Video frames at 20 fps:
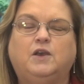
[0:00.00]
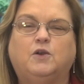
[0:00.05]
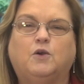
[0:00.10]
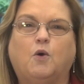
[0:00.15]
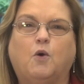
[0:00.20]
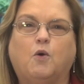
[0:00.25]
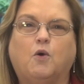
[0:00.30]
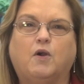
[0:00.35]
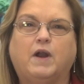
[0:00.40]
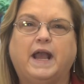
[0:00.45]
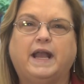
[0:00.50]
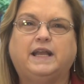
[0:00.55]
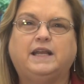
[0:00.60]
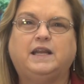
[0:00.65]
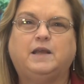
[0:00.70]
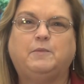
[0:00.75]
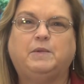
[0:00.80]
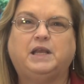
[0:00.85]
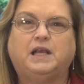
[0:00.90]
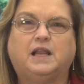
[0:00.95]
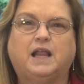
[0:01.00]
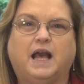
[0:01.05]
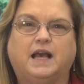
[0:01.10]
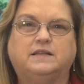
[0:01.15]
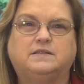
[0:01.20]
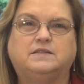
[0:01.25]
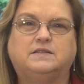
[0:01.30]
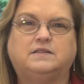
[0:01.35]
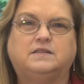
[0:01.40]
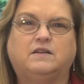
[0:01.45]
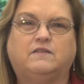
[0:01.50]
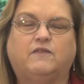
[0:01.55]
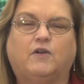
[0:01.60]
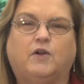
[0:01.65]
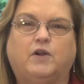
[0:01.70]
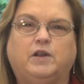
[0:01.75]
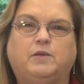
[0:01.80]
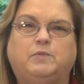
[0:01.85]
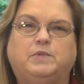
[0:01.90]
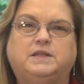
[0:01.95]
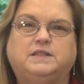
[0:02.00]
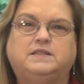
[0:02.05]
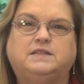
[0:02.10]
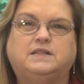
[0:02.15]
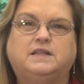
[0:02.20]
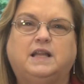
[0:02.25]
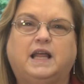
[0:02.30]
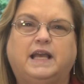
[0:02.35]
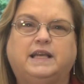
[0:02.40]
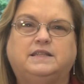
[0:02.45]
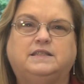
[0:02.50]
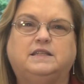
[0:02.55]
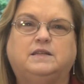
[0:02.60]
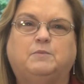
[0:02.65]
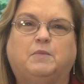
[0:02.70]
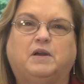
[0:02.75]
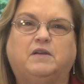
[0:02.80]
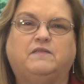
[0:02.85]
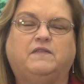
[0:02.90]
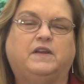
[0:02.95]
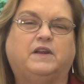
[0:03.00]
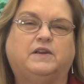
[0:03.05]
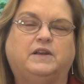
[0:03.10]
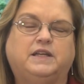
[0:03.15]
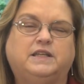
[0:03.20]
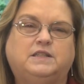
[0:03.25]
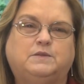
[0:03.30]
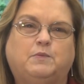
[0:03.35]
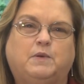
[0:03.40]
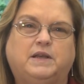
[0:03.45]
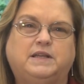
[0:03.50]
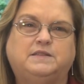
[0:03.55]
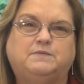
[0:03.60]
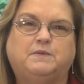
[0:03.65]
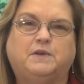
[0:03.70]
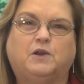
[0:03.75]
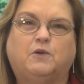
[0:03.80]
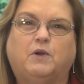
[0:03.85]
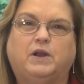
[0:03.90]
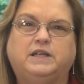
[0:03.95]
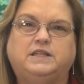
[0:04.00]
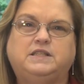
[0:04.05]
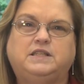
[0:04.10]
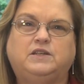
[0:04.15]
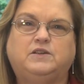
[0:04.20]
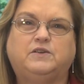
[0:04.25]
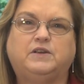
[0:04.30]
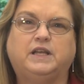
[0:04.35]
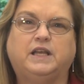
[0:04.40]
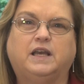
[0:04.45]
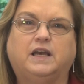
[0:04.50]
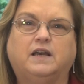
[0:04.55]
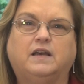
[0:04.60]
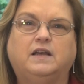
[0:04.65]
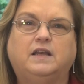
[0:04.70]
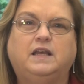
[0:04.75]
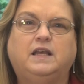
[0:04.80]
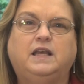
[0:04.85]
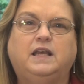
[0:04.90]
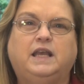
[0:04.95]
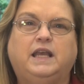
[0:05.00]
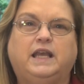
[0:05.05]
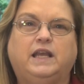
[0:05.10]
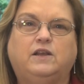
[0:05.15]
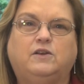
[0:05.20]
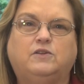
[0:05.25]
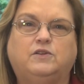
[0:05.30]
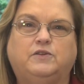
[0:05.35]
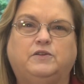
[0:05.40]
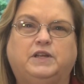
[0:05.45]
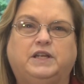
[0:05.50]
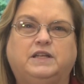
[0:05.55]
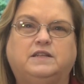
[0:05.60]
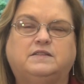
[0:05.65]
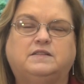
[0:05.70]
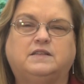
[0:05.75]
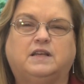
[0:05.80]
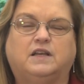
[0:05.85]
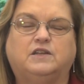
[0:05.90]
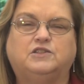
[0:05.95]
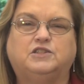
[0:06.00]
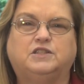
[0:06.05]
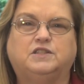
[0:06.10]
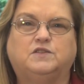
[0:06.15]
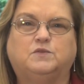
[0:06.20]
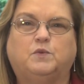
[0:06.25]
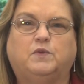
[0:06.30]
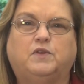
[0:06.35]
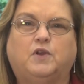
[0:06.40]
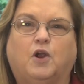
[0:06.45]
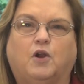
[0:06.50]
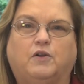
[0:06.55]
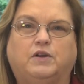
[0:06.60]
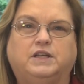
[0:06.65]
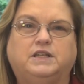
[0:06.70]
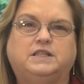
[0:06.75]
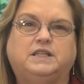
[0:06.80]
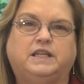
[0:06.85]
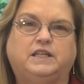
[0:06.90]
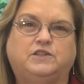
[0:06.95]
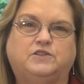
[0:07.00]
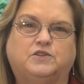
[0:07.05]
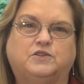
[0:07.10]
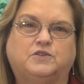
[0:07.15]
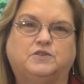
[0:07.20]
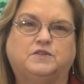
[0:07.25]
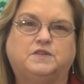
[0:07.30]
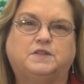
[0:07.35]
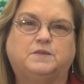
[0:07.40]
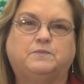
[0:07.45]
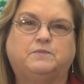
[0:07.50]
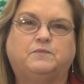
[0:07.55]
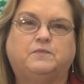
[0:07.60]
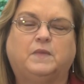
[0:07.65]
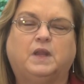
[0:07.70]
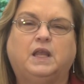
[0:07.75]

Core academic classes have already been selected by various placement criteria, including discussions with current teachers.